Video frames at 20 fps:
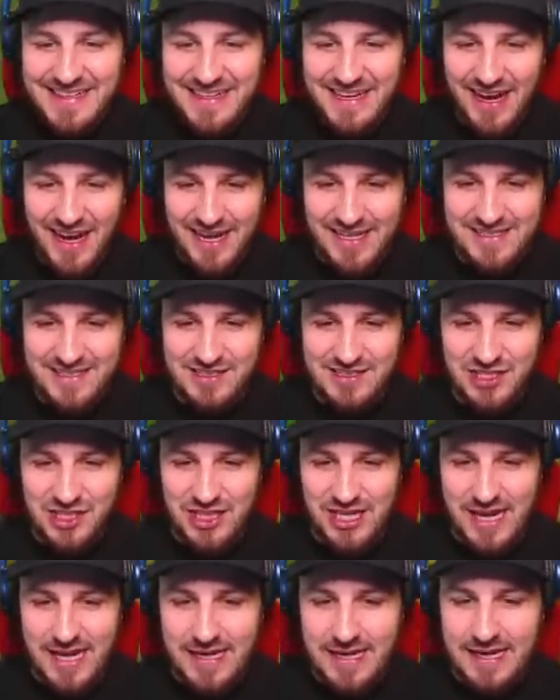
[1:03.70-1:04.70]
Guys,
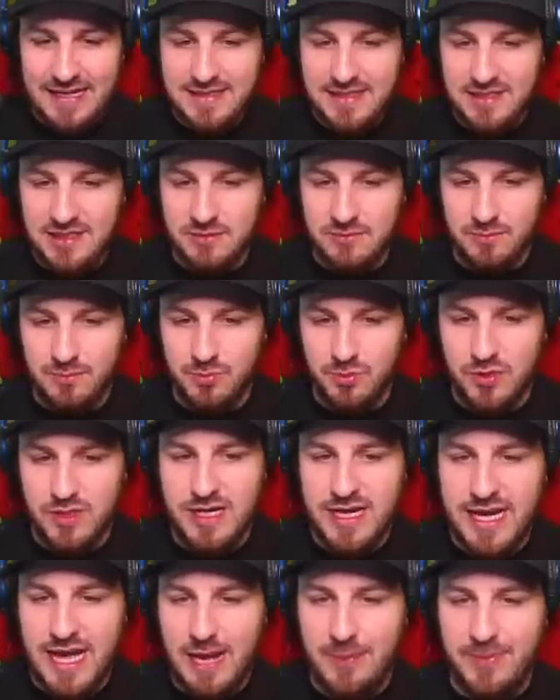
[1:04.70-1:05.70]
Jack has something
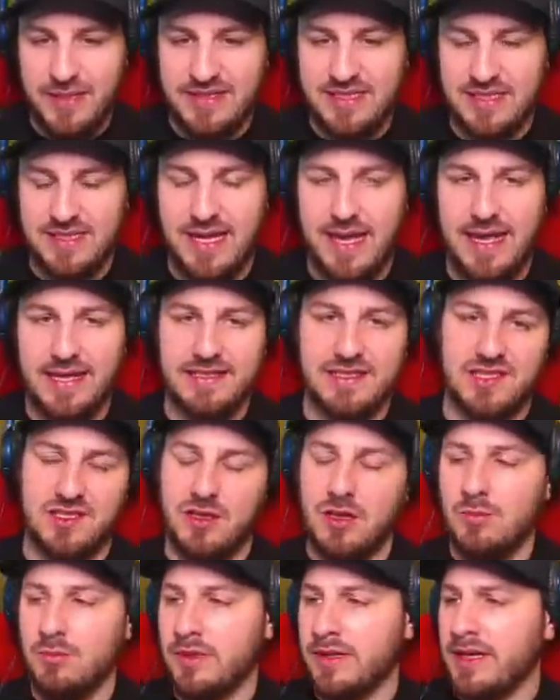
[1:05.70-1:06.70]
pretty epic today.
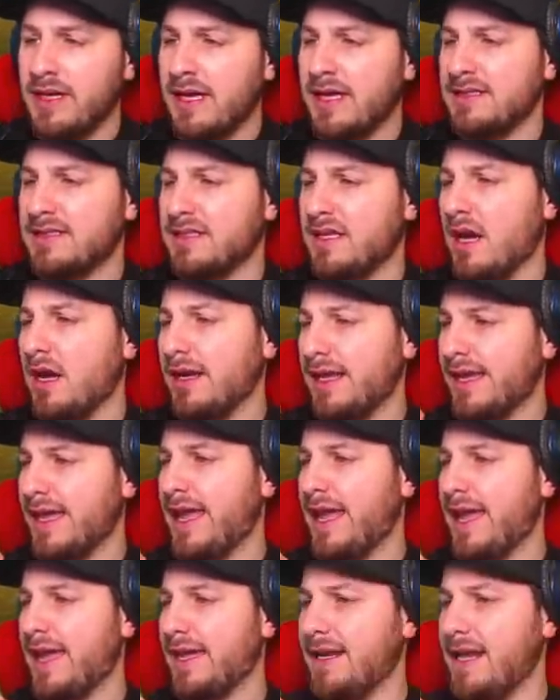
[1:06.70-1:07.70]
Someone has gone
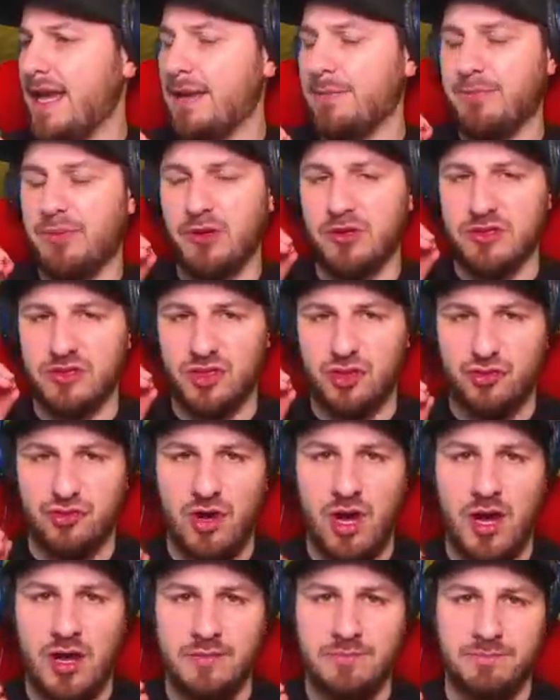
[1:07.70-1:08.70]
ahead and put
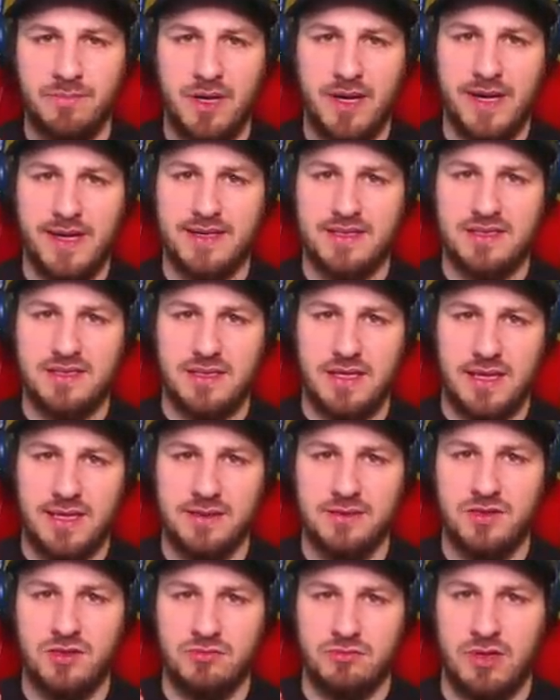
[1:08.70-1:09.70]
Tron bikes
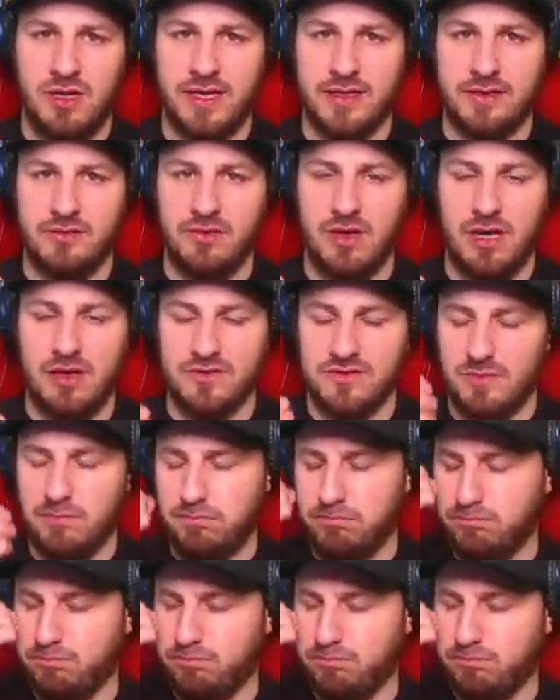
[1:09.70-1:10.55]
into Minecraft.